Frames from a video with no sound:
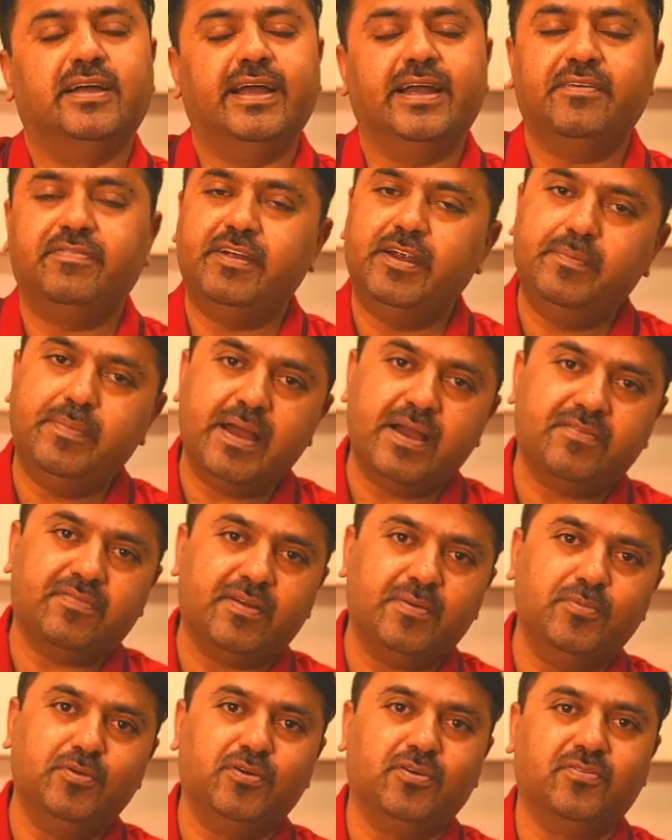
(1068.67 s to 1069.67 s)
get a feedback
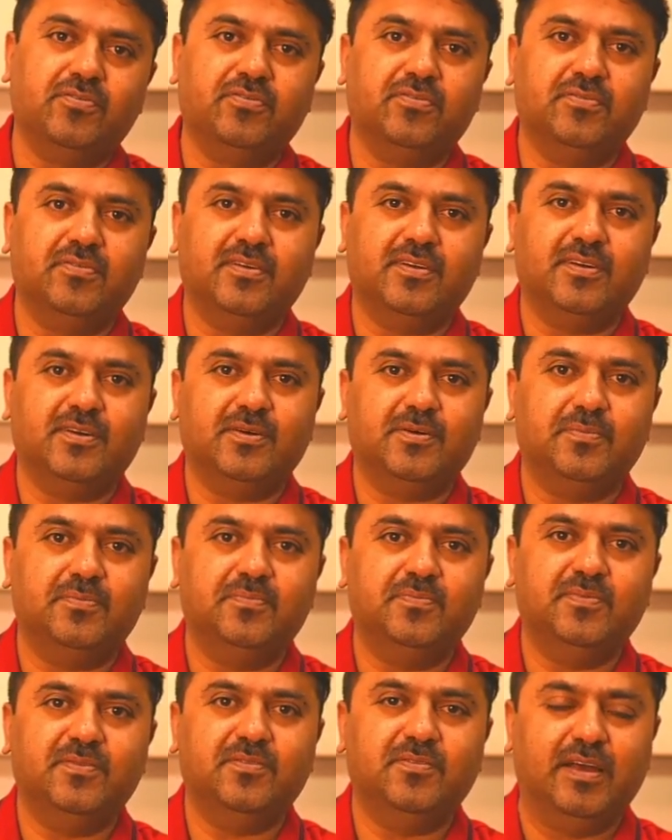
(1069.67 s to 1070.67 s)
from your
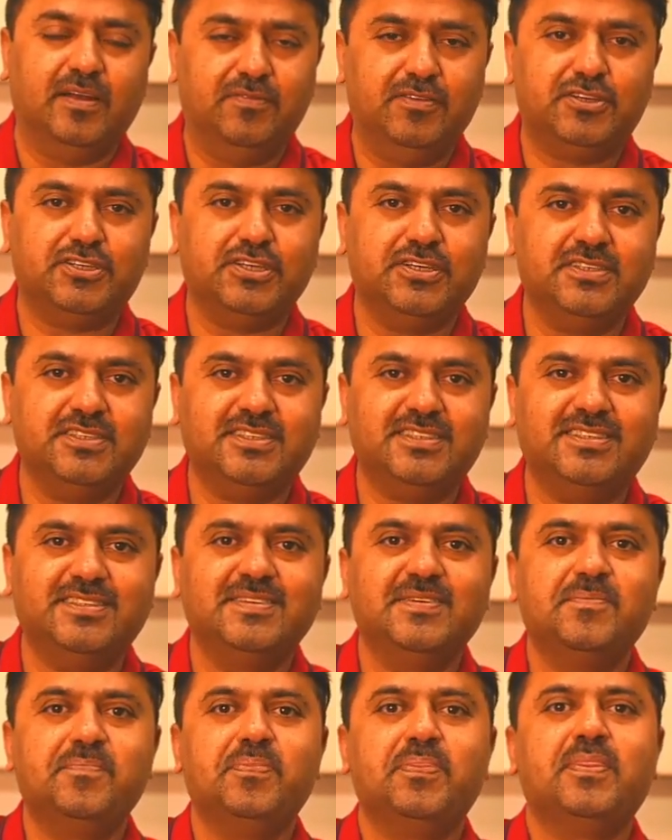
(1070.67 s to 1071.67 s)

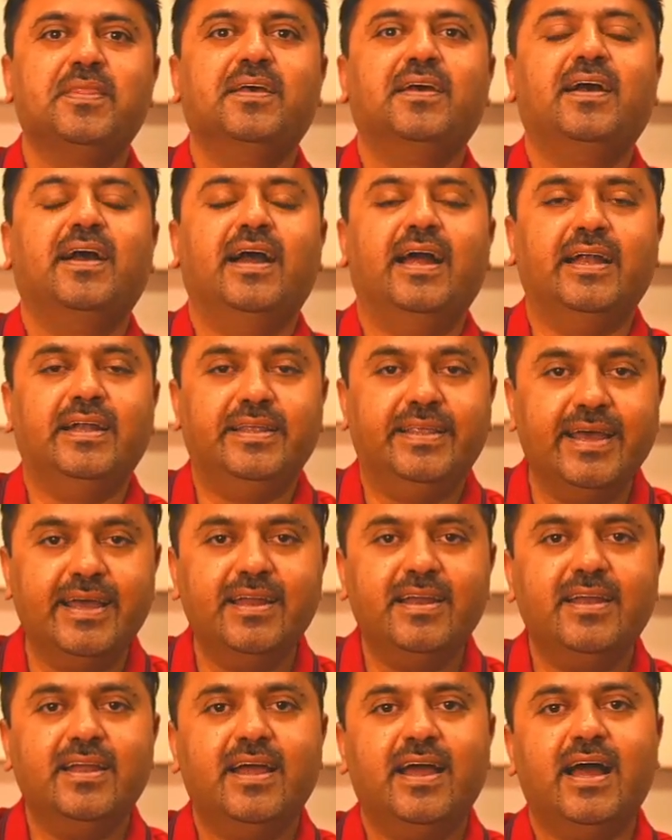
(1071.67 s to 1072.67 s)
well-wishers, and
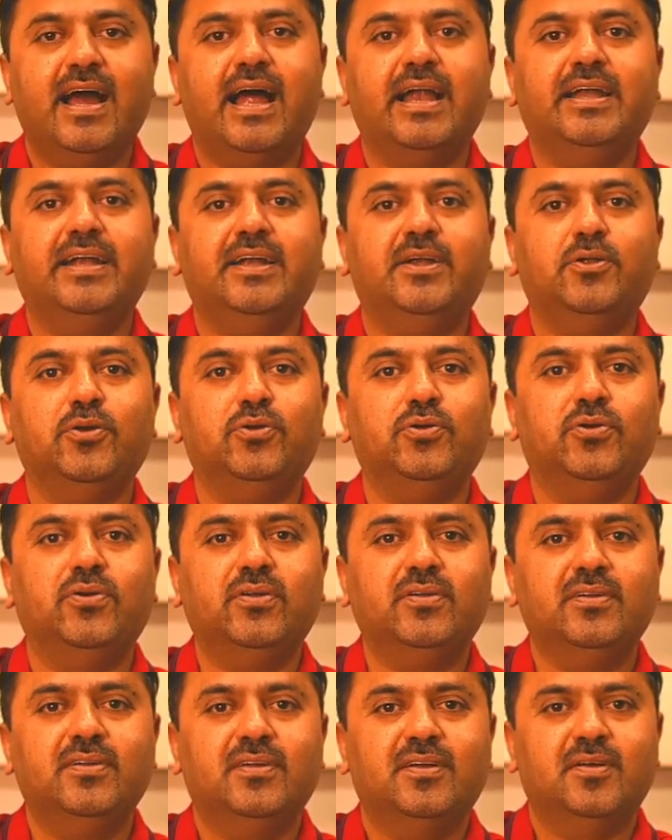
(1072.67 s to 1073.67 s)
then add it to
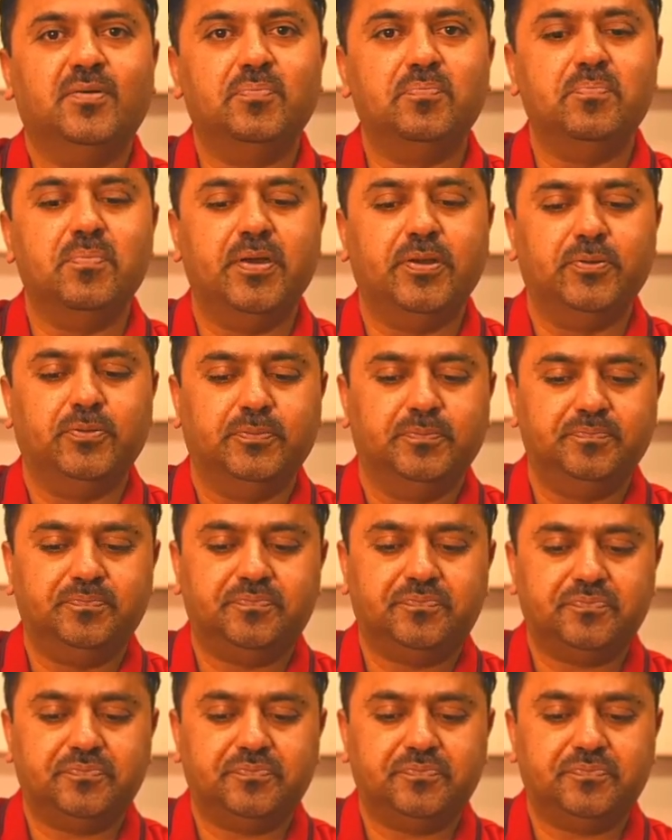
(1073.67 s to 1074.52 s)
your menu.